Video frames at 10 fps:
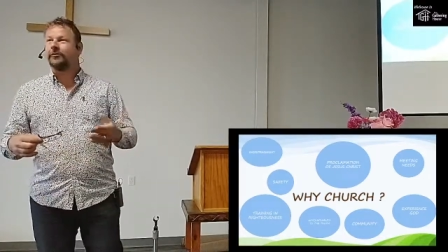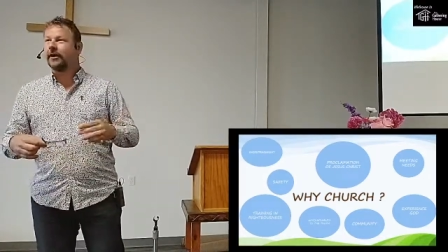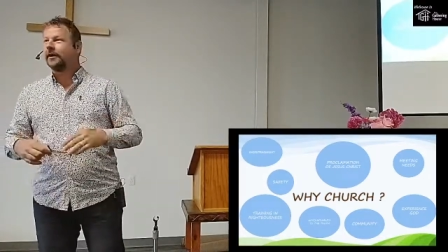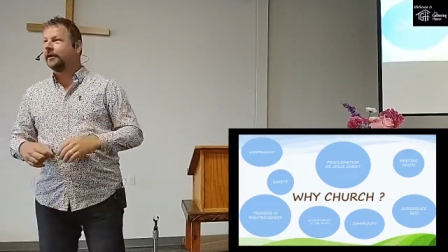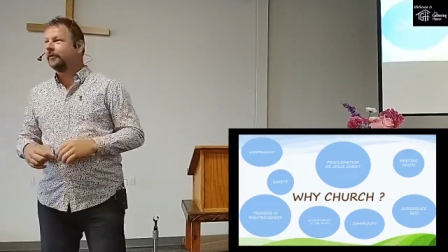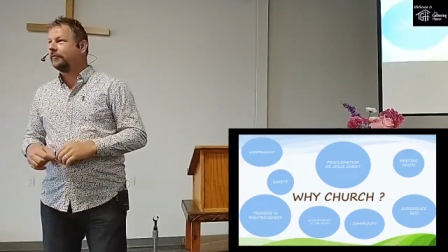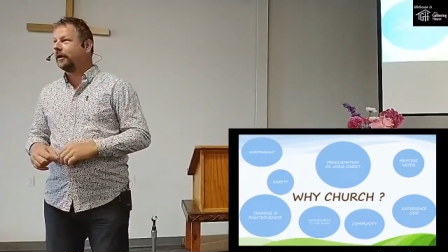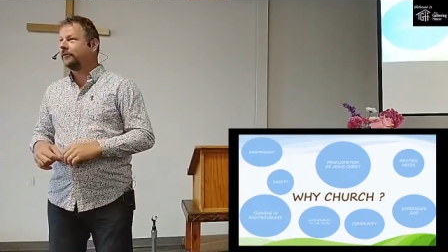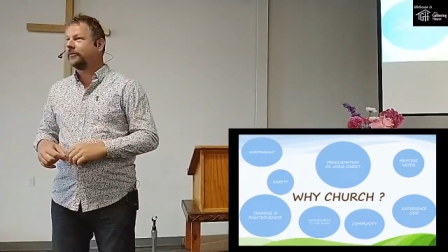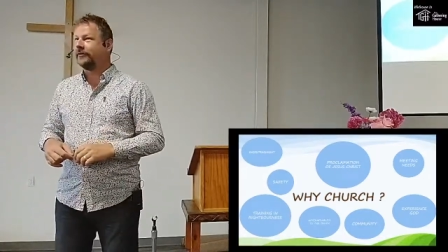training in
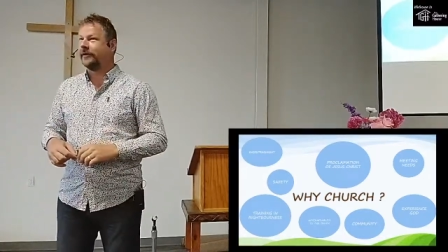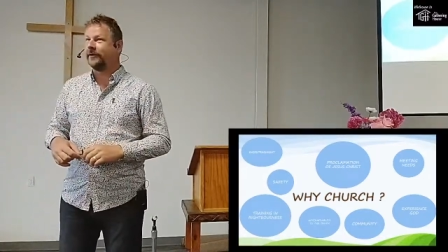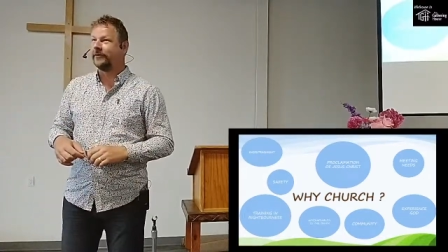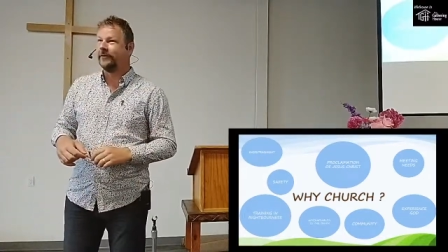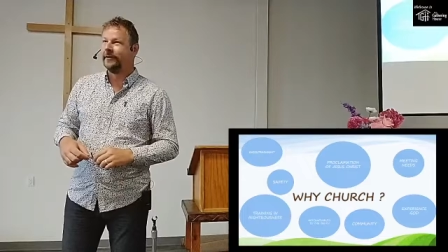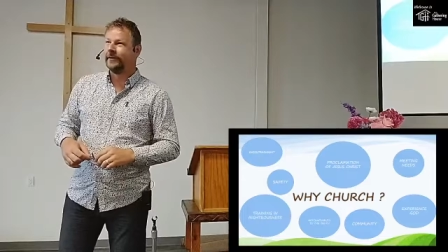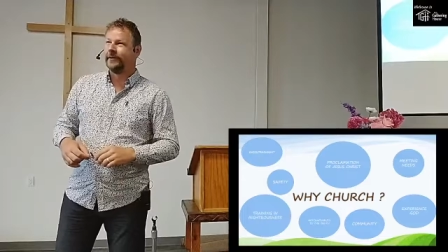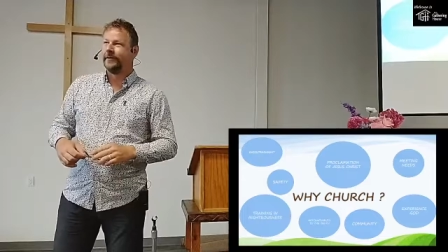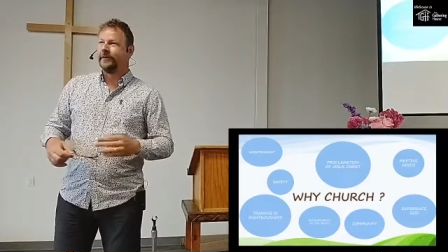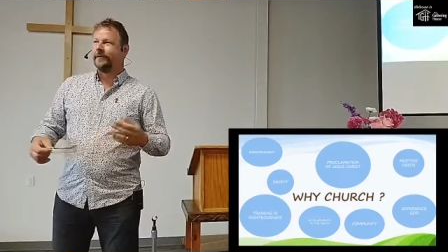righteousness.
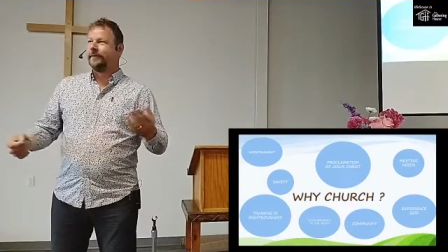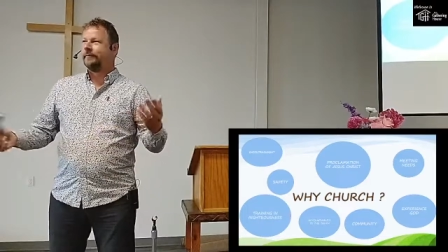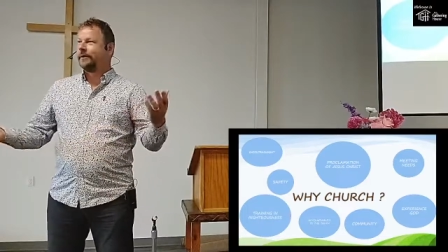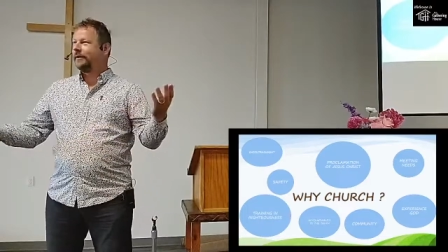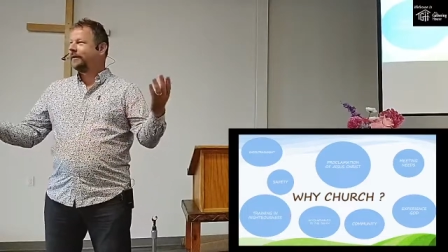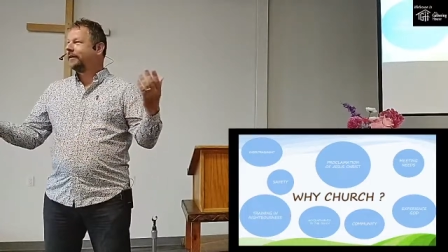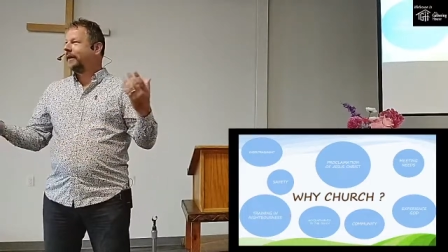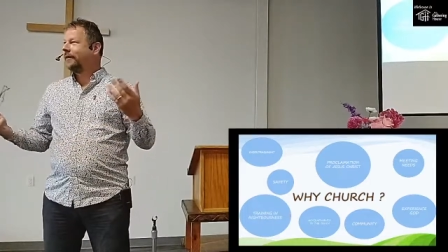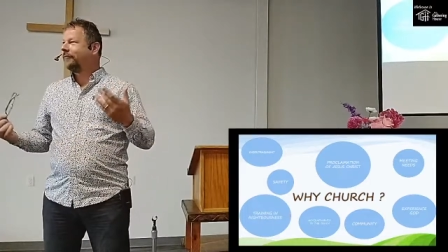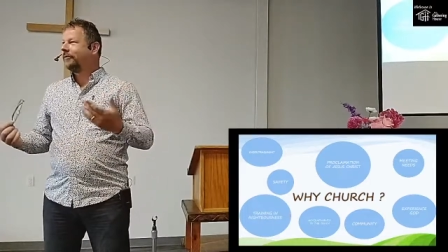But I think
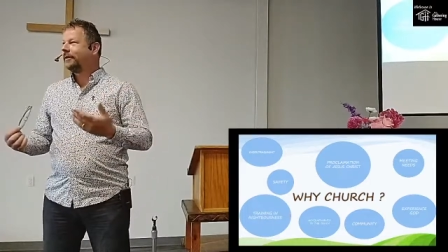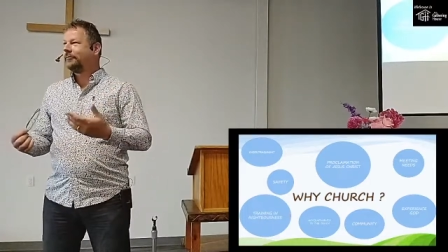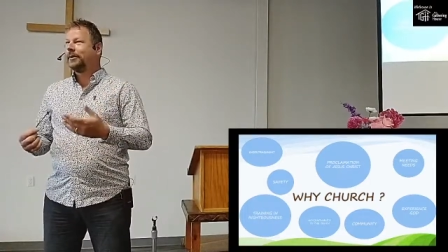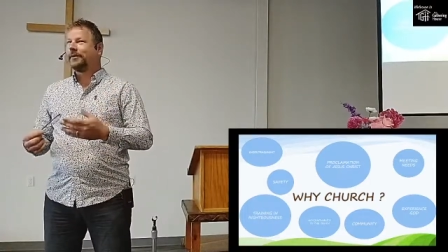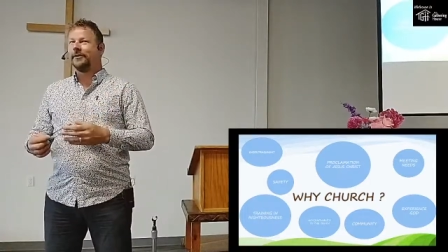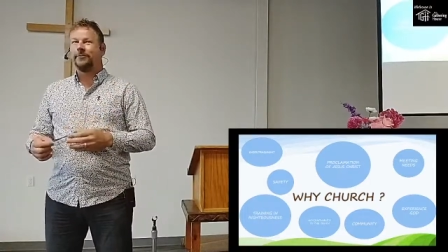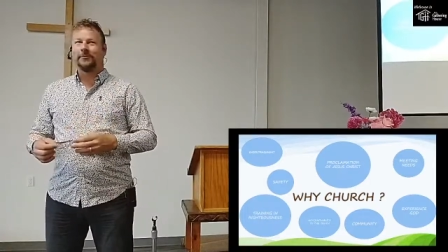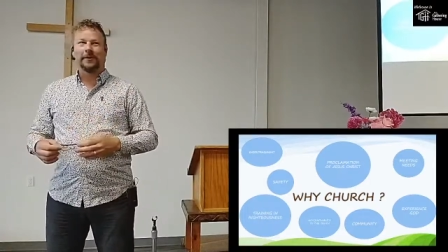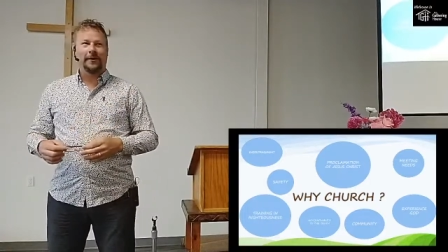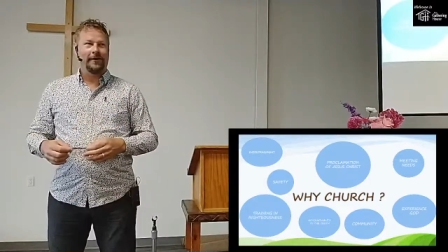everybody who
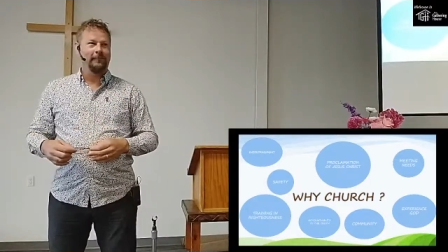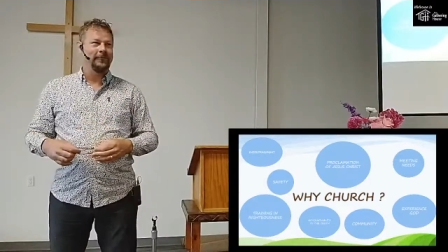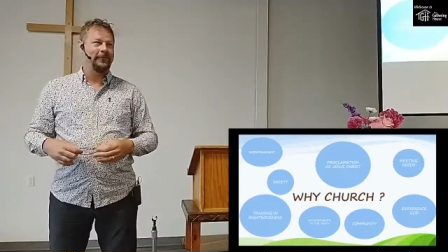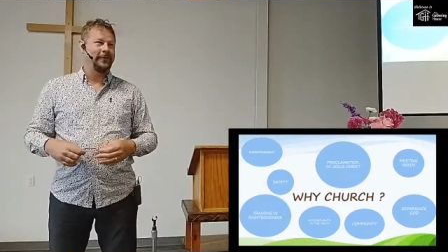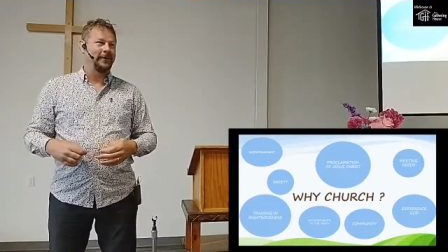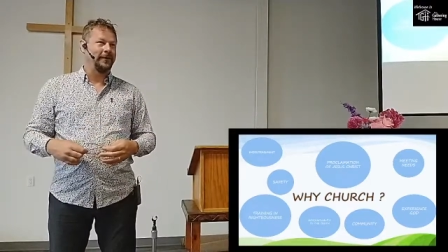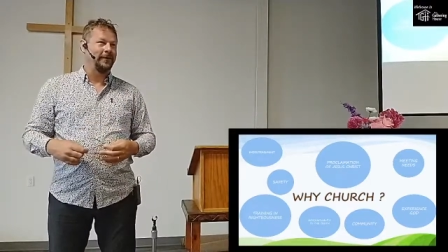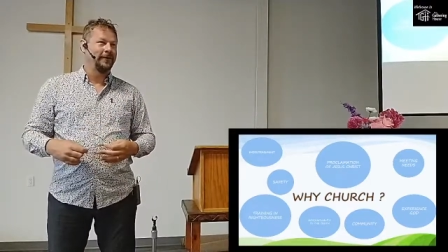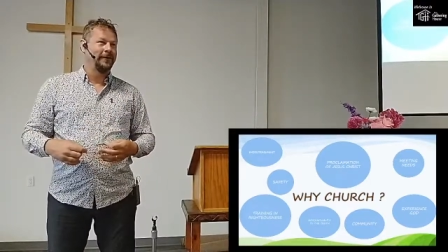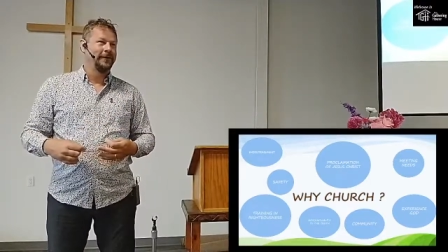comes here